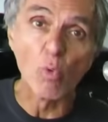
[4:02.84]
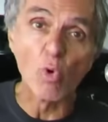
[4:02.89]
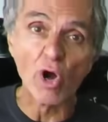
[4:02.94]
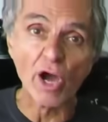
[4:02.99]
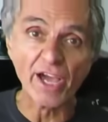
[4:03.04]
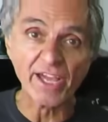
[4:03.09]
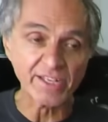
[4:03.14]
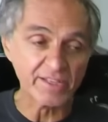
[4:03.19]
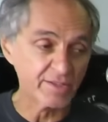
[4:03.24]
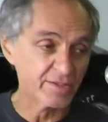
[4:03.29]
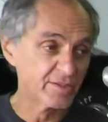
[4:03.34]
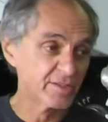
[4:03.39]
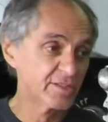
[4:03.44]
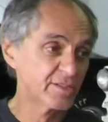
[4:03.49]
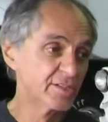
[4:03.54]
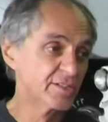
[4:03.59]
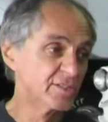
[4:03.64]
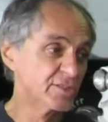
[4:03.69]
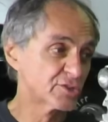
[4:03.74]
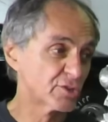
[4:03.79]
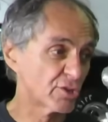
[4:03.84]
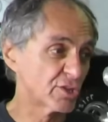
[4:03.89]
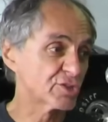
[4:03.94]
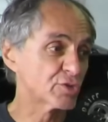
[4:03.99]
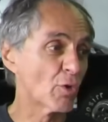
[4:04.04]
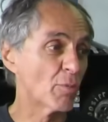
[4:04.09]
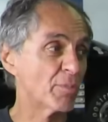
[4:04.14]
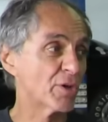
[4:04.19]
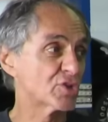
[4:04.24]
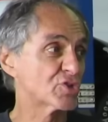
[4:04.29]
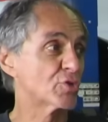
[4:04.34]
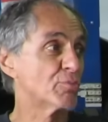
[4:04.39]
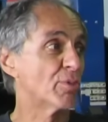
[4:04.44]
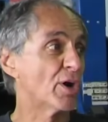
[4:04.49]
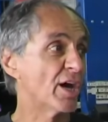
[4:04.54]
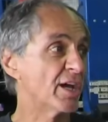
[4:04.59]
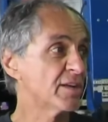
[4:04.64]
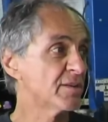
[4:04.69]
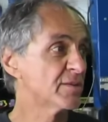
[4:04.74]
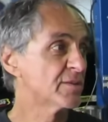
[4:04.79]
wide. So let's go measure
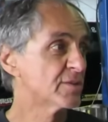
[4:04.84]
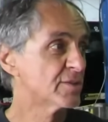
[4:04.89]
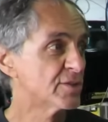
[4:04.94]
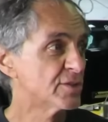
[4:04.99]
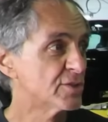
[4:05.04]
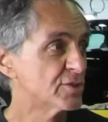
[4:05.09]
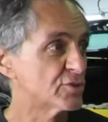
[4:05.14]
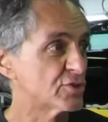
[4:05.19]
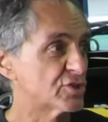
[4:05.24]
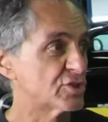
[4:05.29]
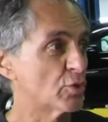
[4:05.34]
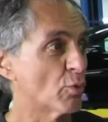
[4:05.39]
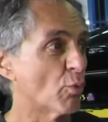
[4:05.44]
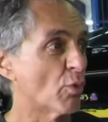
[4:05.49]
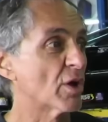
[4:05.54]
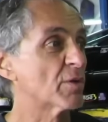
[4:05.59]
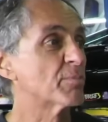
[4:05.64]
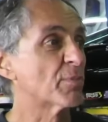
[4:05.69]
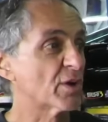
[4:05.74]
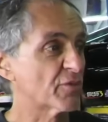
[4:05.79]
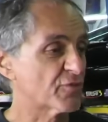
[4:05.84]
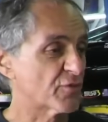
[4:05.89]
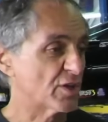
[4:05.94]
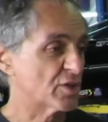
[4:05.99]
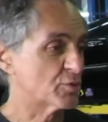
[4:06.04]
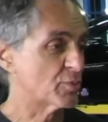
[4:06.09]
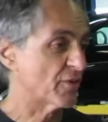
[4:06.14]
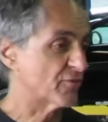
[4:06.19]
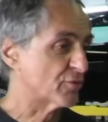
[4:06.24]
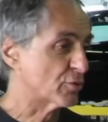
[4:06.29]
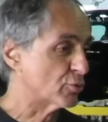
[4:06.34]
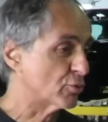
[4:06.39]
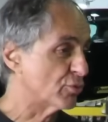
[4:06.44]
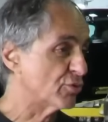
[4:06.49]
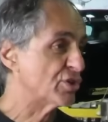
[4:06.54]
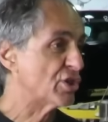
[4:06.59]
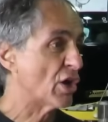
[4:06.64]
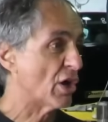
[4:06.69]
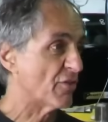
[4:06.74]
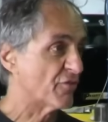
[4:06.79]
mine to see what modifications we have to do
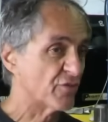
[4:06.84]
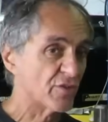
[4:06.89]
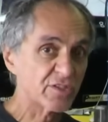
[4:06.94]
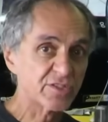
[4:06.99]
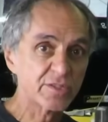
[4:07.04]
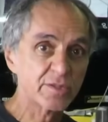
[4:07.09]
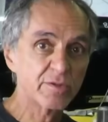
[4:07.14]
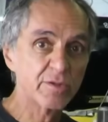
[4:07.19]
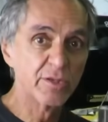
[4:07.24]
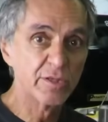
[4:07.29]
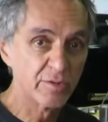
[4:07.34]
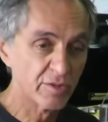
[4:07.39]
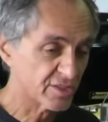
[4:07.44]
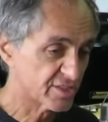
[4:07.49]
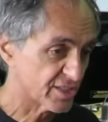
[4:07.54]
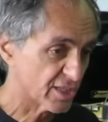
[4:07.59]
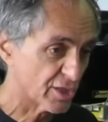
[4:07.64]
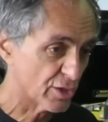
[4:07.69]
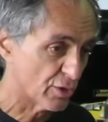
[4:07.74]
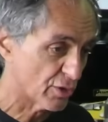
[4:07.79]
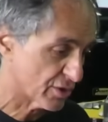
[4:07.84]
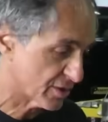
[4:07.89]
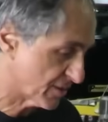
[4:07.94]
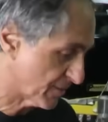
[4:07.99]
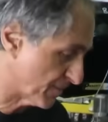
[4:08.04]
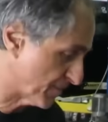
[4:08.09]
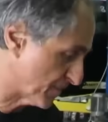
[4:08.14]
in the office. Okay, let's take a look.